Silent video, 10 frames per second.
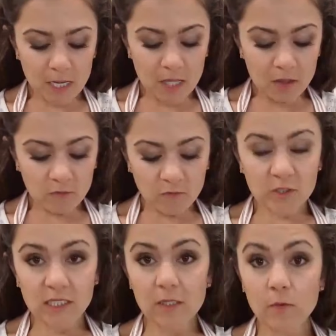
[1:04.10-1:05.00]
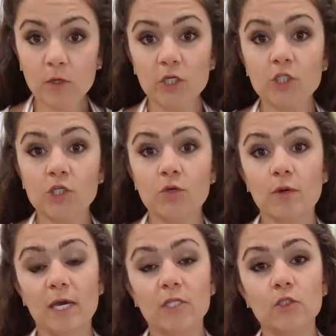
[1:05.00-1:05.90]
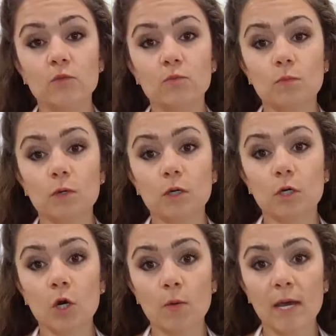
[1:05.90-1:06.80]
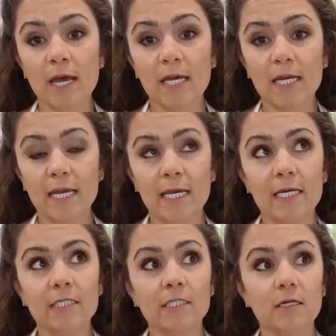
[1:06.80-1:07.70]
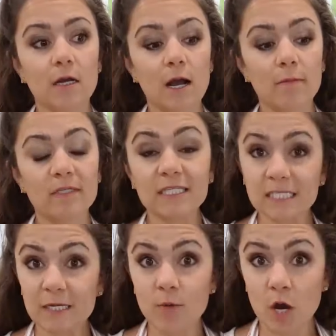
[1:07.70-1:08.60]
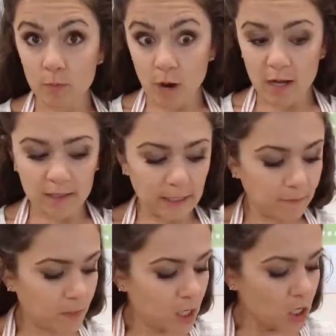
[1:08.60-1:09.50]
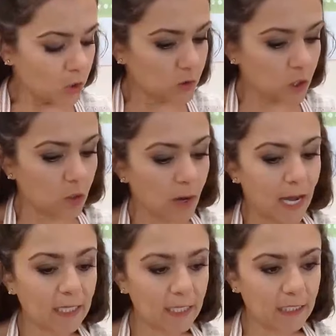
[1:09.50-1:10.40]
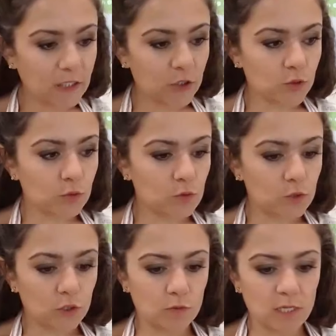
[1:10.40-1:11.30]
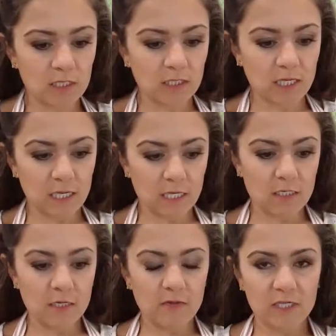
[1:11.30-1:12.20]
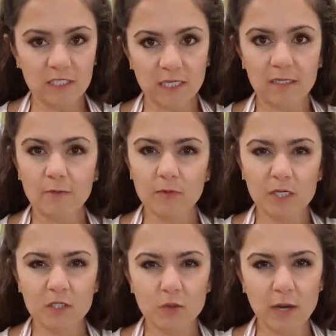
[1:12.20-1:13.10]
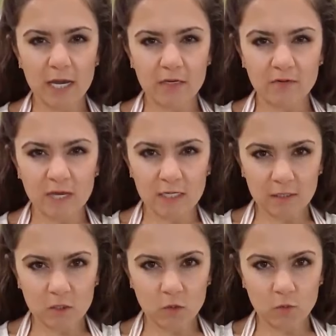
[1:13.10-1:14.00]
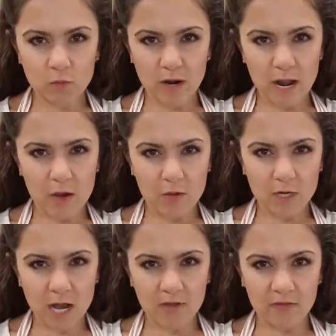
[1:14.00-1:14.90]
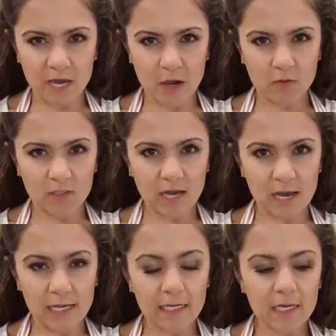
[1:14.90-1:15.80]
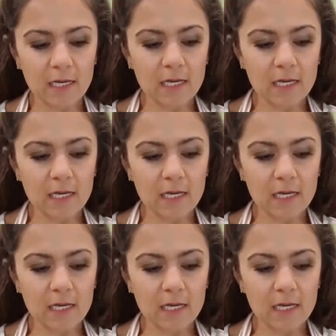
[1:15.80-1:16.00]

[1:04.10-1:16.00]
The first thing that we're gonna do is go ahead and steam our broccoli. So I like to do this in the skillet because you kind of get a little brown on the outside